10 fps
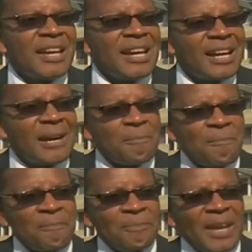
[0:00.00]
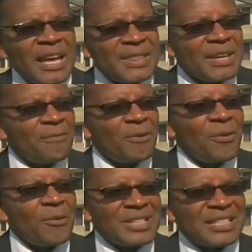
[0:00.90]
and
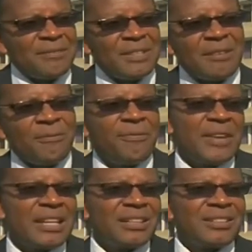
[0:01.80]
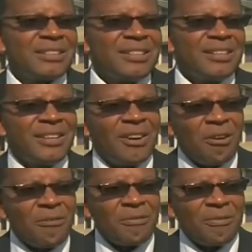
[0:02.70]
therefore was given the feel
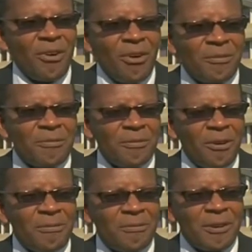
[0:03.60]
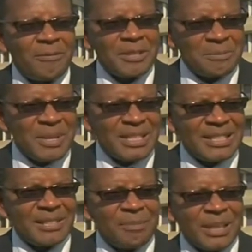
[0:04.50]
of
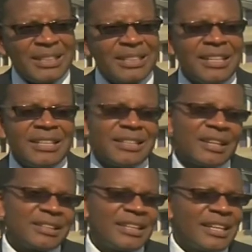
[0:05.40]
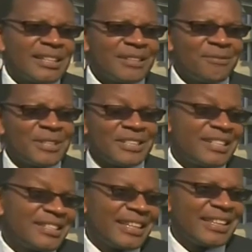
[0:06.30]
asbestos. But the
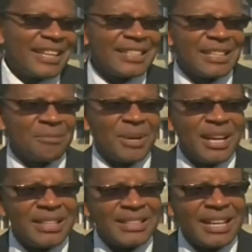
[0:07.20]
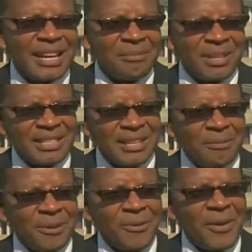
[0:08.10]
fantastic thing is that by the time that
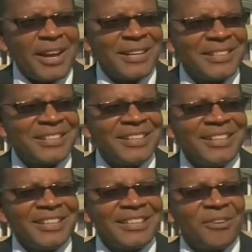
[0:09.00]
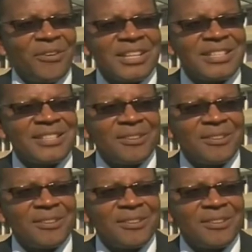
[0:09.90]
SAMRA acquired it, there was